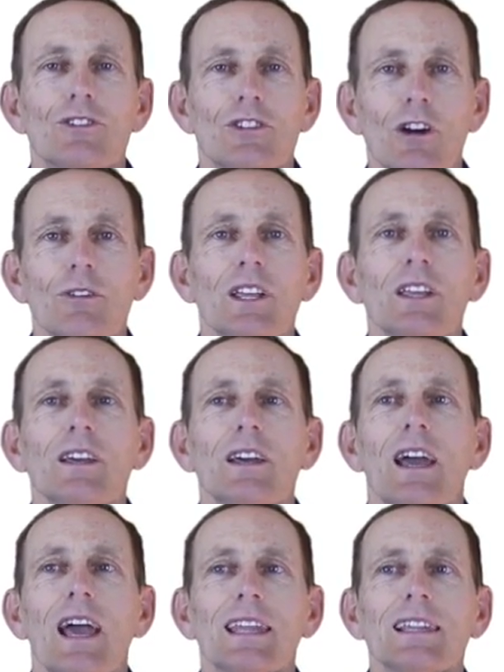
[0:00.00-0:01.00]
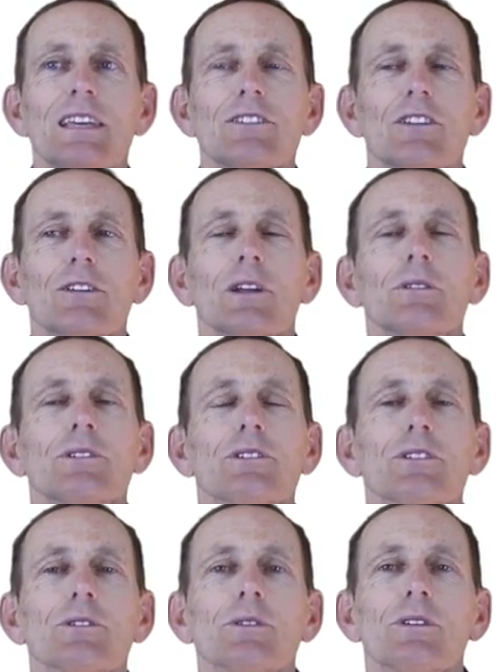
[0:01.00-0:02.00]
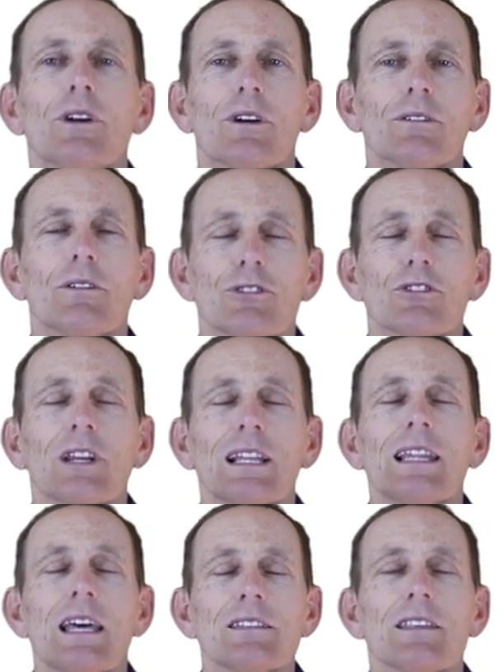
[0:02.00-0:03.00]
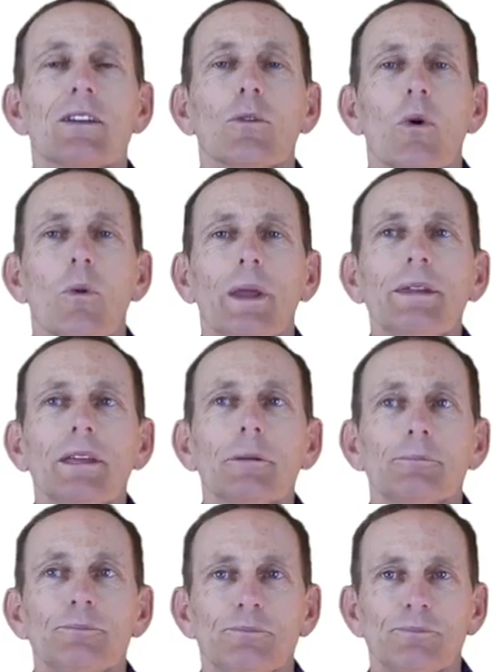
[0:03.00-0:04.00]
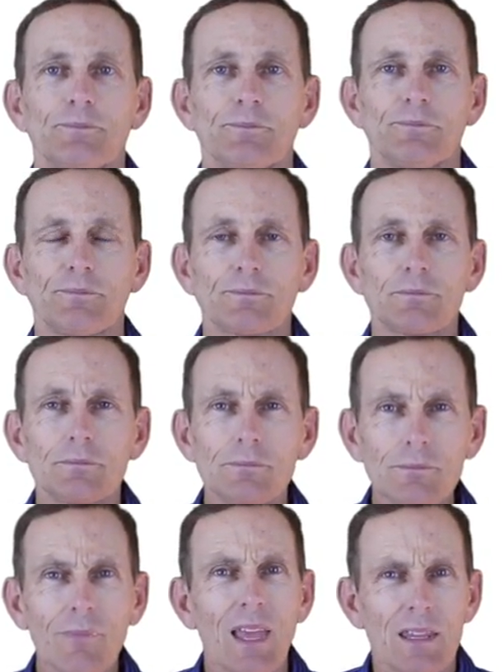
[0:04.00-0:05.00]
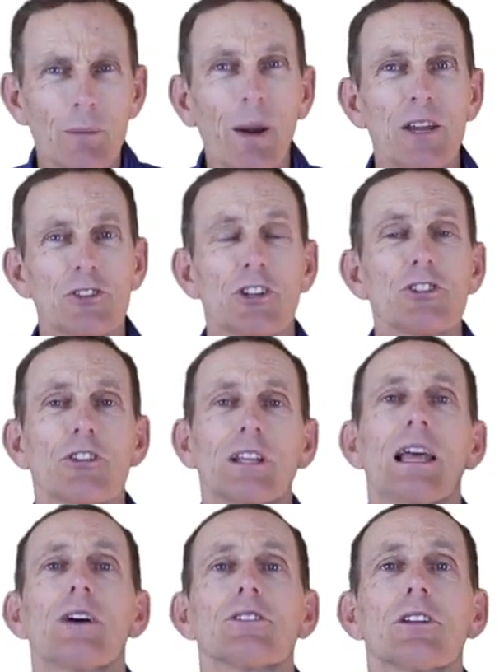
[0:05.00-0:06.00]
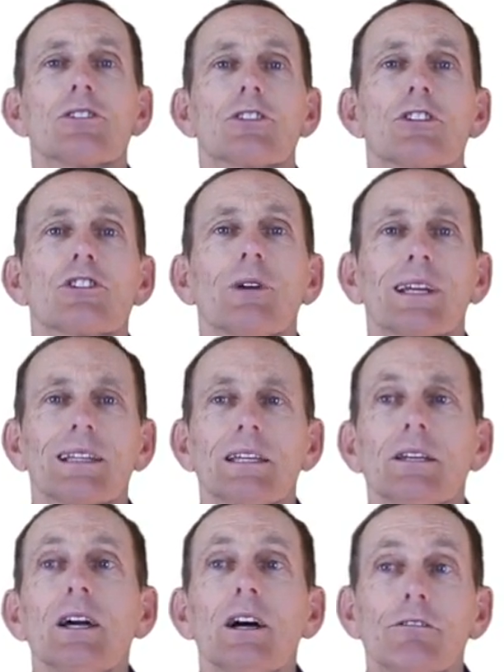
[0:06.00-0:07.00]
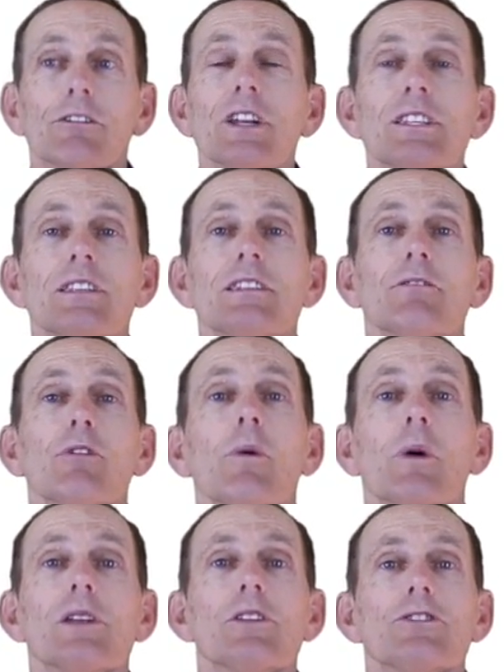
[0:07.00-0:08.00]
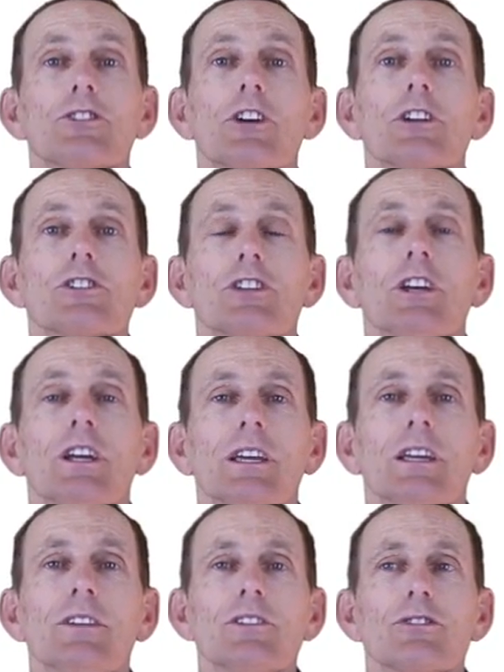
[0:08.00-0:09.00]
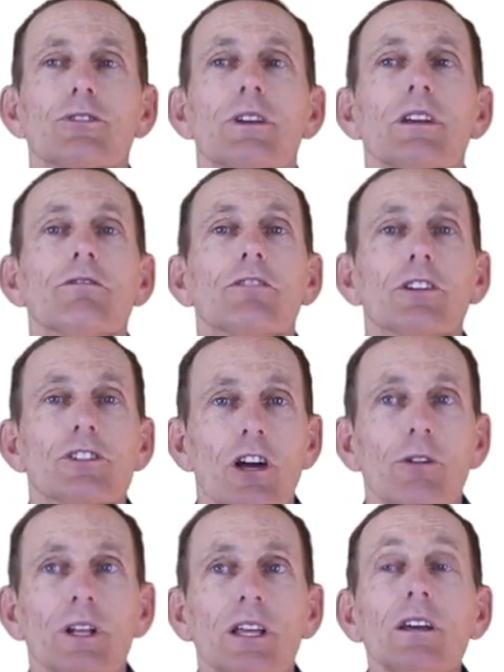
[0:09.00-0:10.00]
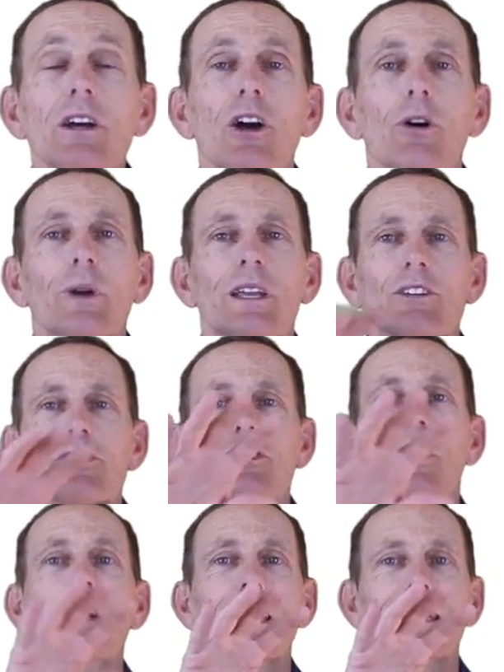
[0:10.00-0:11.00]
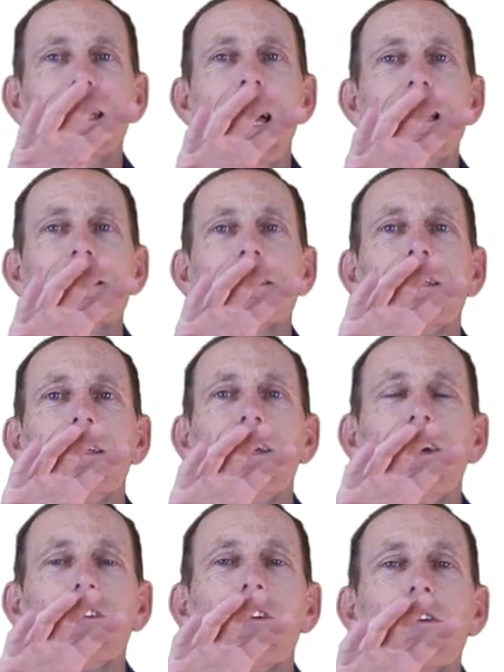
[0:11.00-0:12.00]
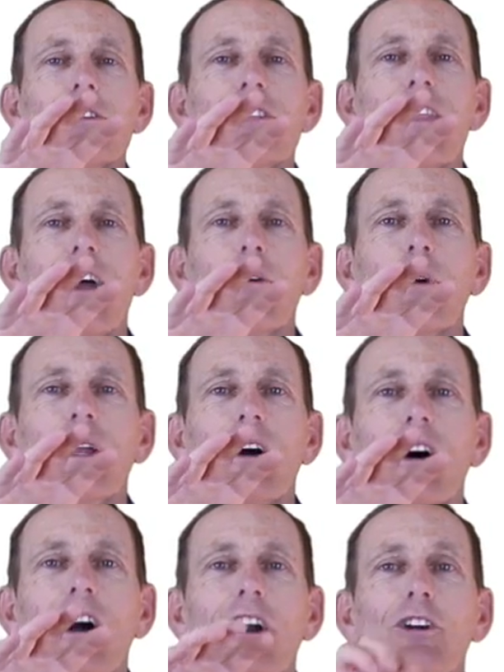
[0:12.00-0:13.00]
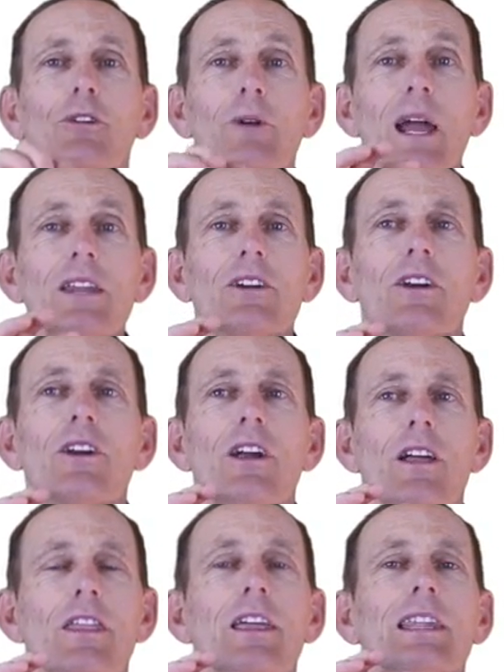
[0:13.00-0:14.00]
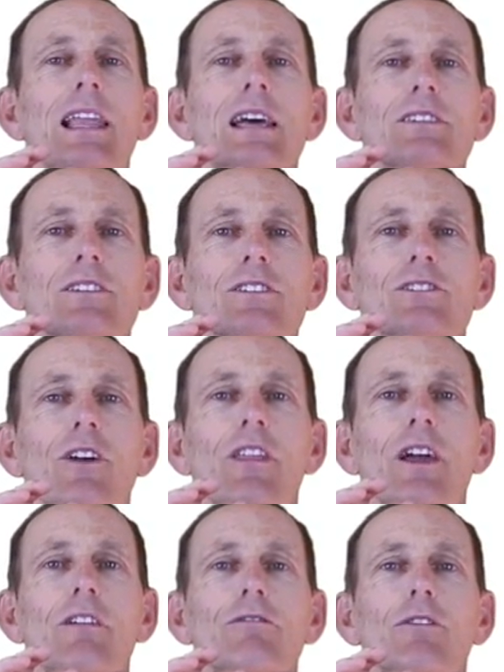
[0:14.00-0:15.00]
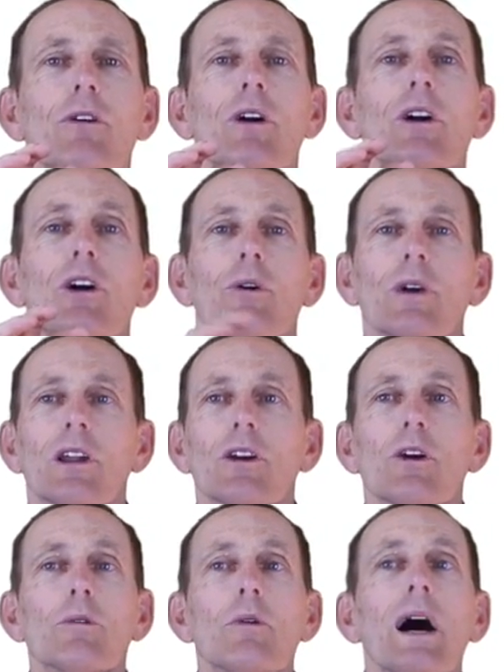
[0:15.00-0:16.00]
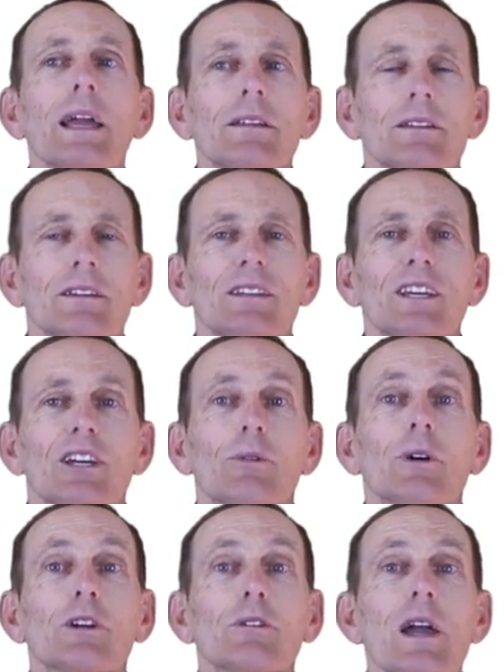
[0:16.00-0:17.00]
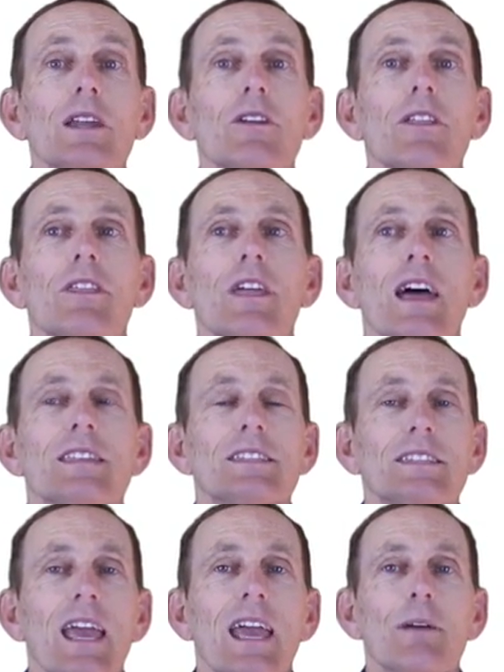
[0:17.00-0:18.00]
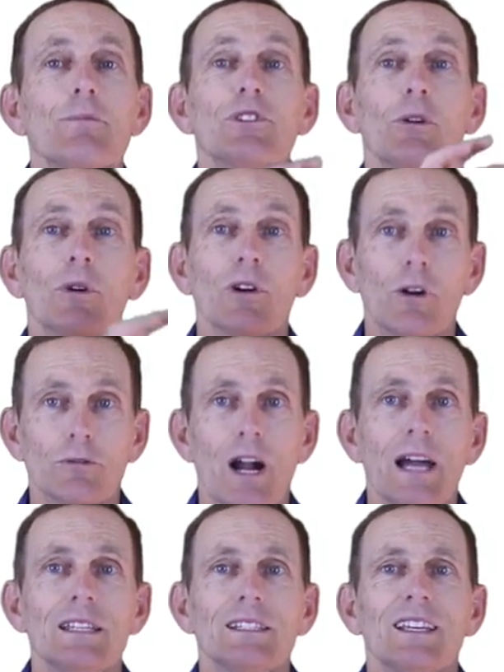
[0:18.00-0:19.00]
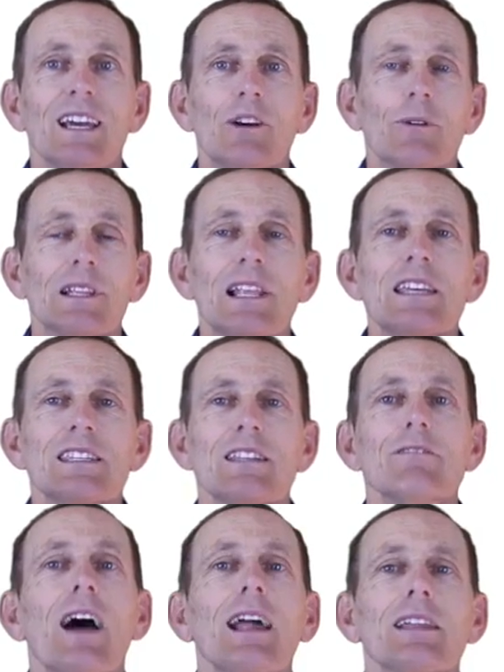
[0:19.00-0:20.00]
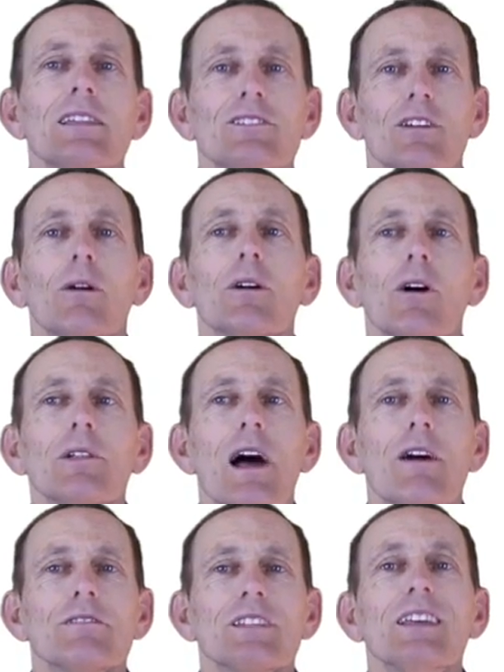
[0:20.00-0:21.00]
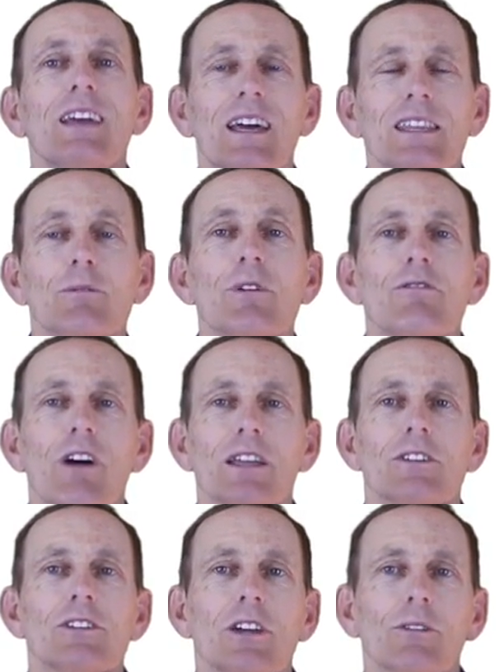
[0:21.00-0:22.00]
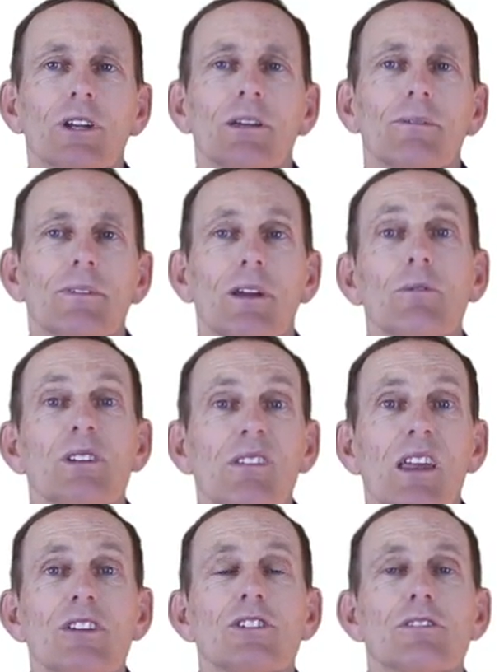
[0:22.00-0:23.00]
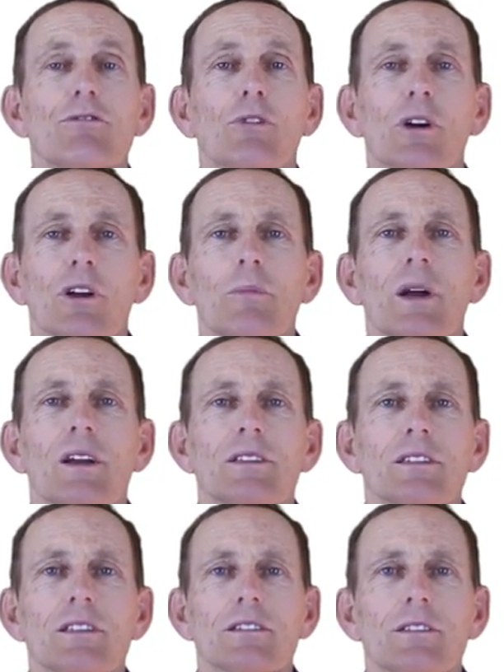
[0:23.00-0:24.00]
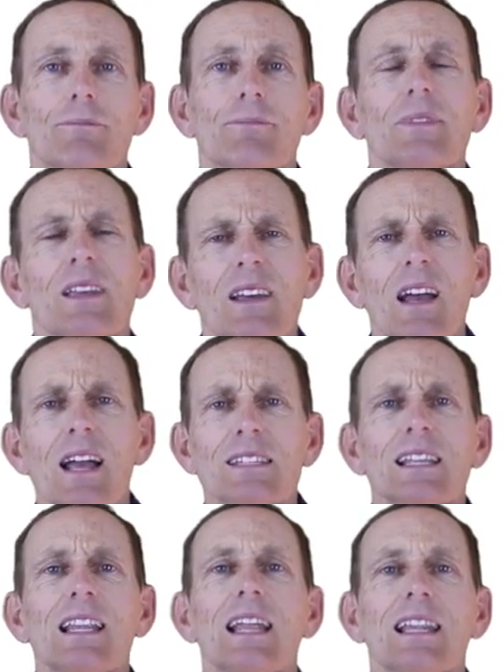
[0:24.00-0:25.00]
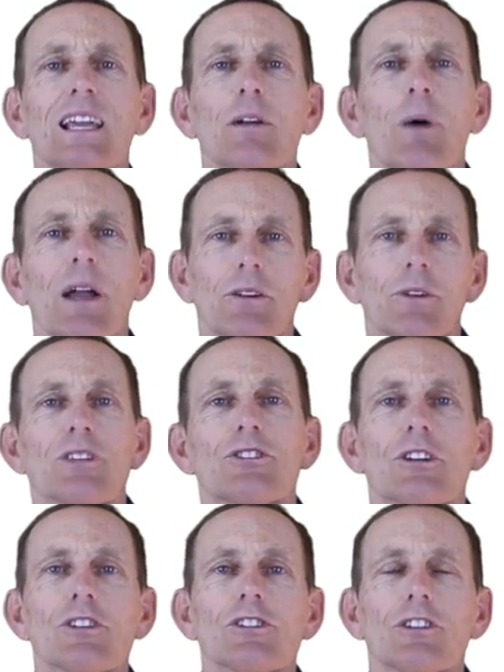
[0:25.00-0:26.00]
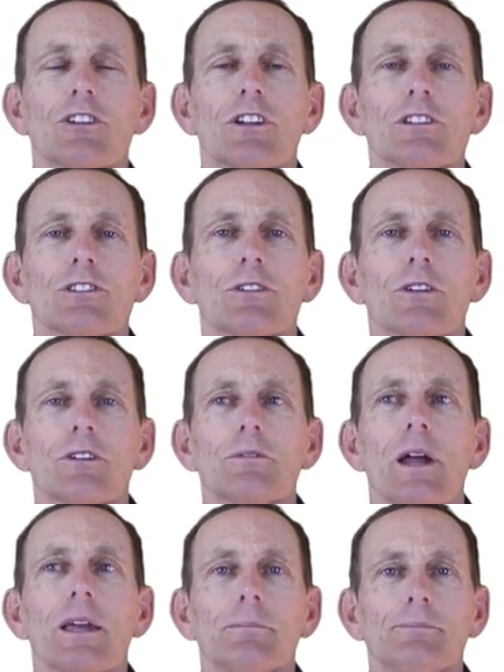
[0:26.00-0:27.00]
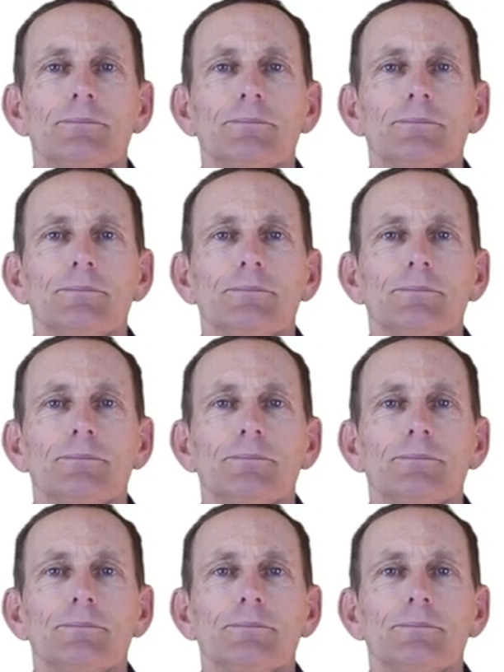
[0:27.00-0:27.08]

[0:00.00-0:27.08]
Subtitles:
Tony and less than or equal to, strictly less than Wendy. The binary search tree allows you to search quickly. For instance, if we wanted to search in this tree for Tony, we could start at less. Notice that we are greater than less, so therefore we're going to go right. We're greater than Sam, so we'll go right. We're less than Violet, so we'll go left, and then we find Tony. And we do that in just 4 comparisons. It's a lot like a binary search in a sorted array.